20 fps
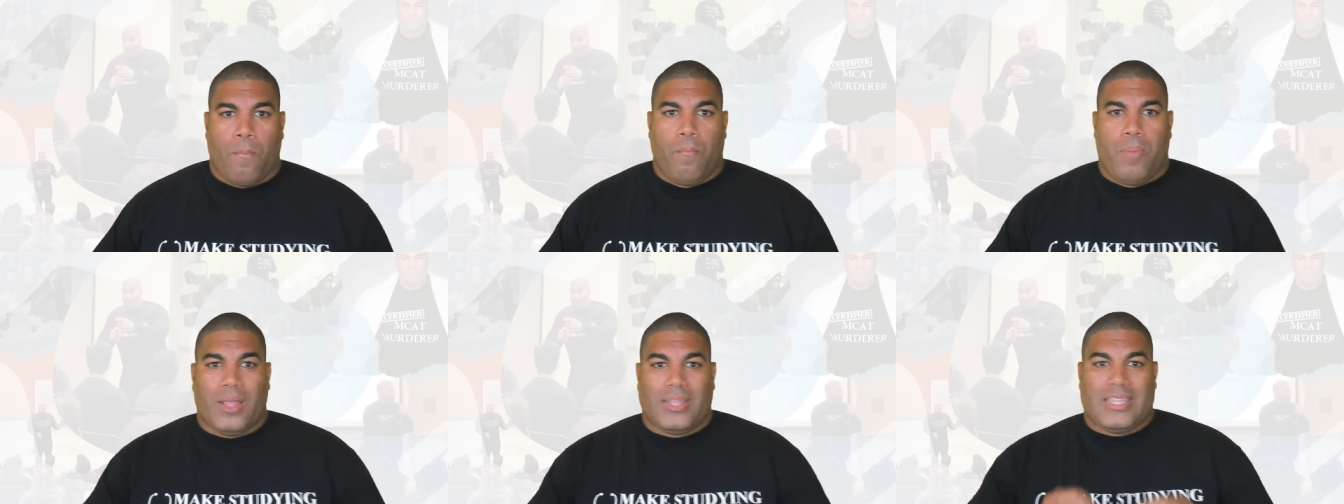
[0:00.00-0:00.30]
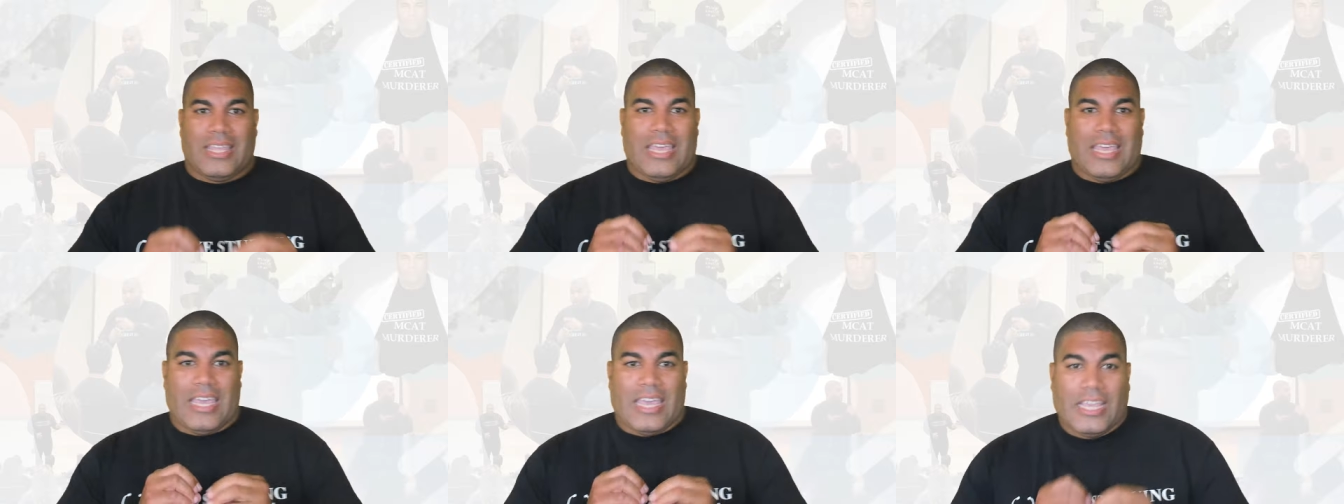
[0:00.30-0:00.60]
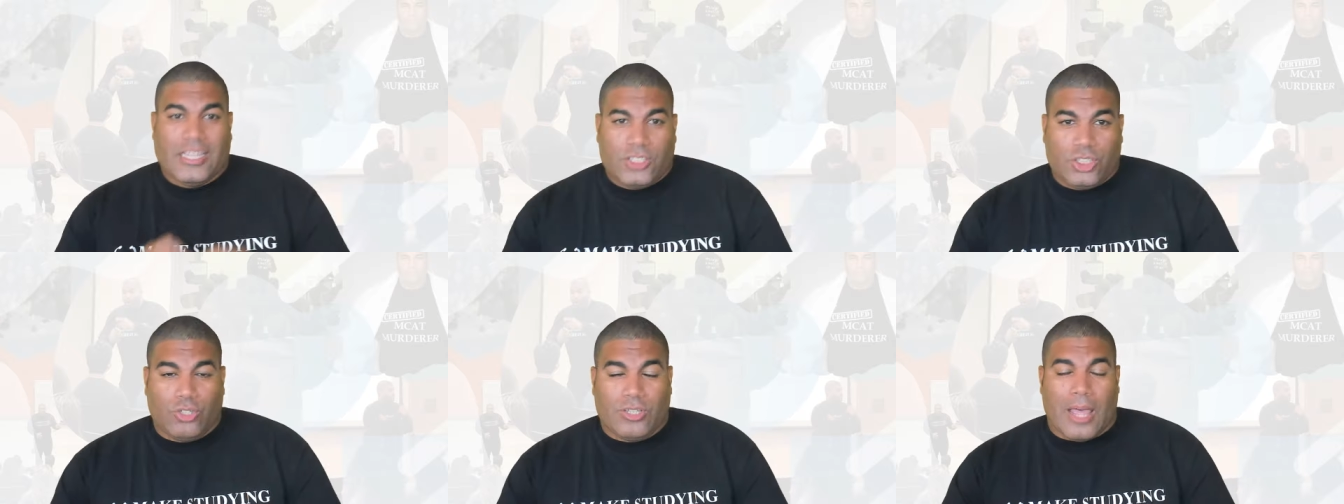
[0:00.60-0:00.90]
But the
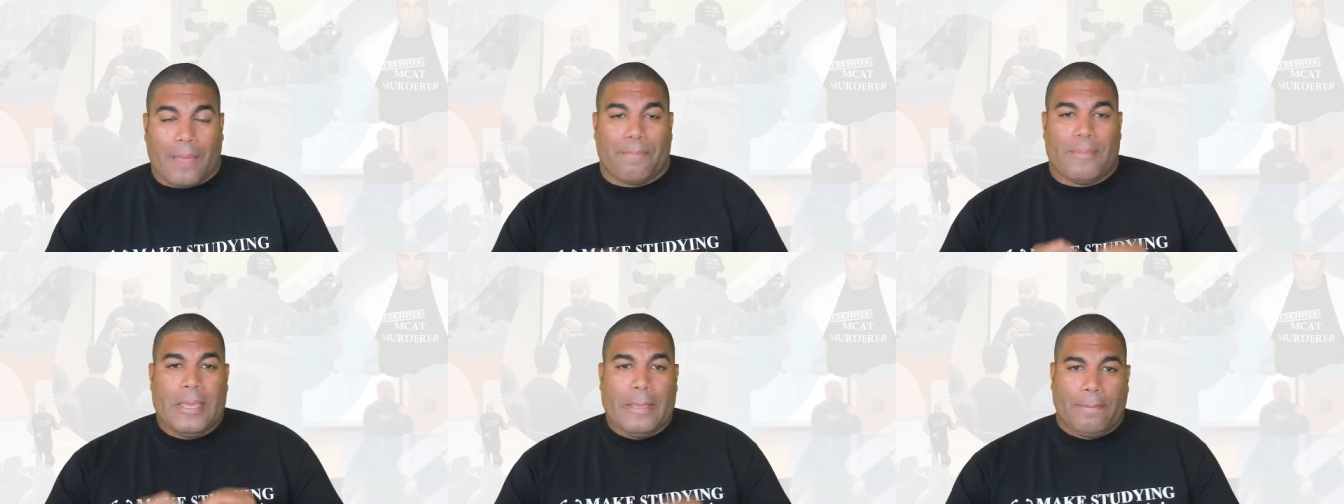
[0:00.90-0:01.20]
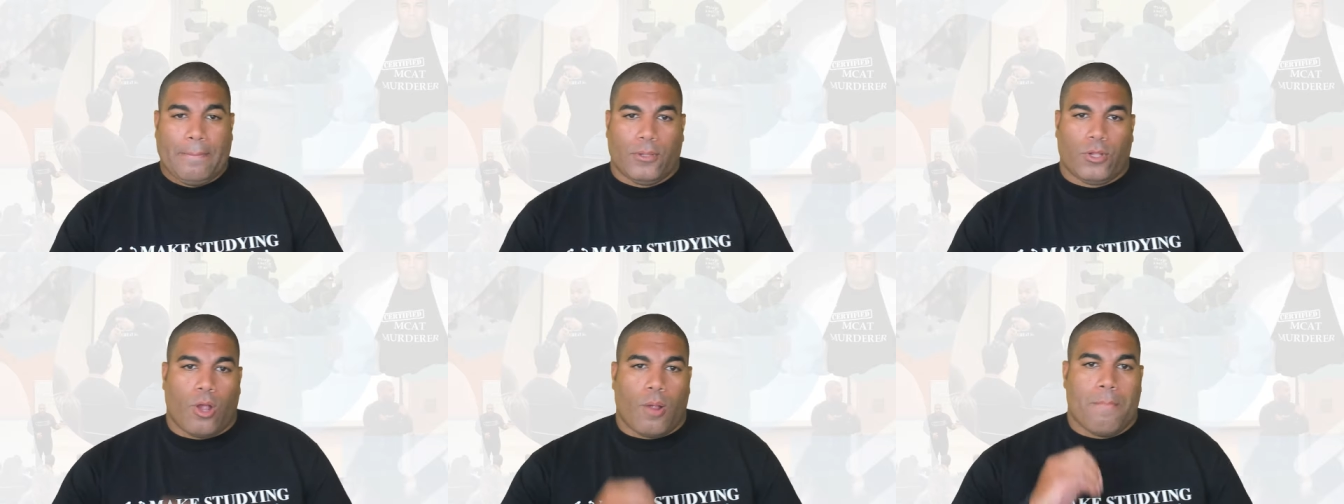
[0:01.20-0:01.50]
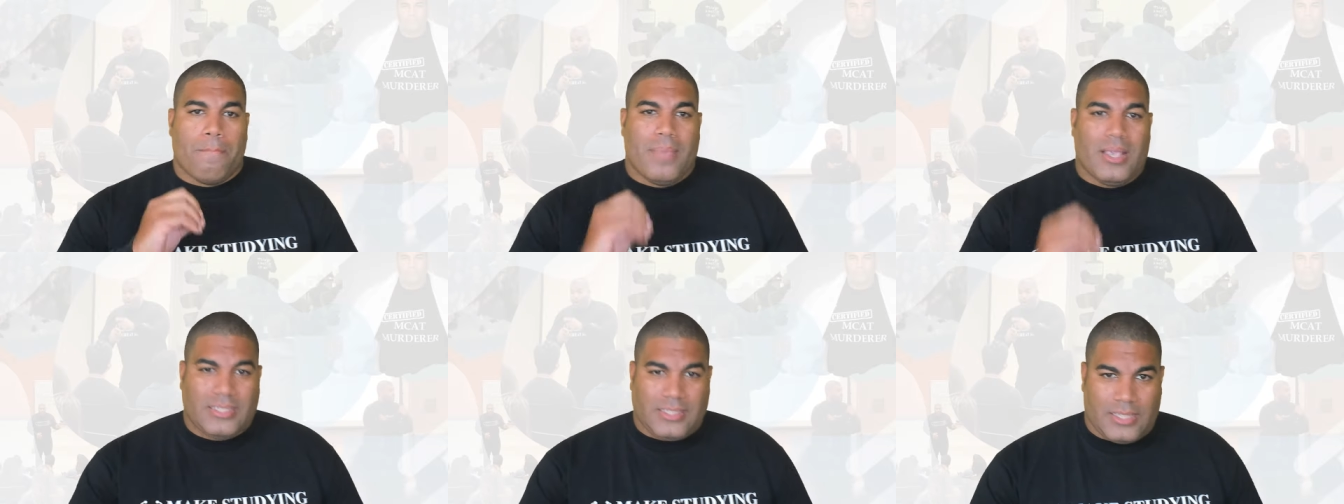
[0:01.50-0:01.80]
issue that people are
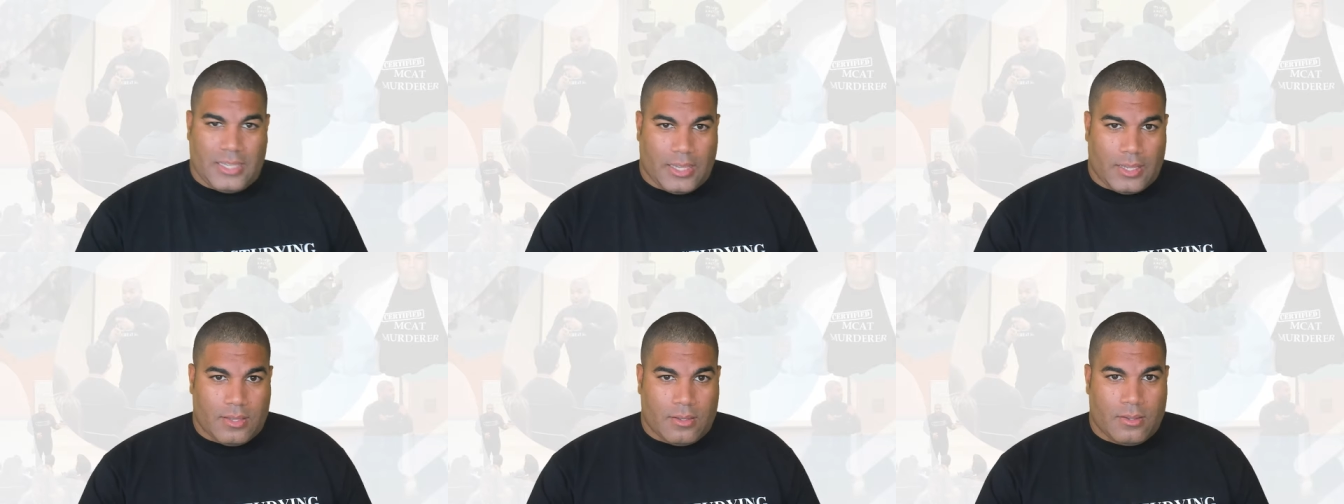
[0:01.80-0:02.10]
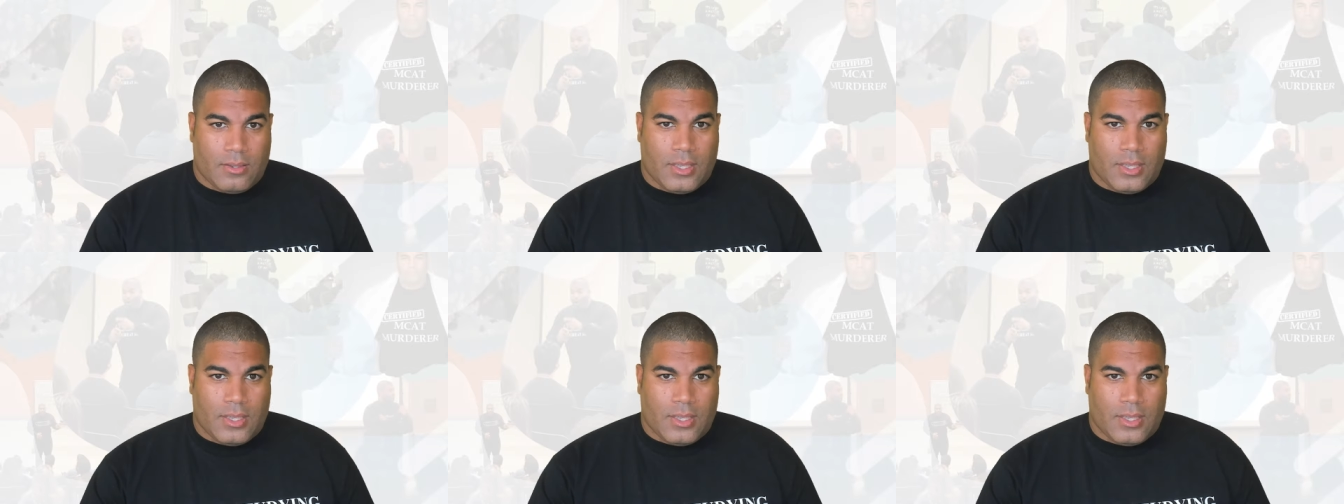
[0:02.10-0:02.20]
missing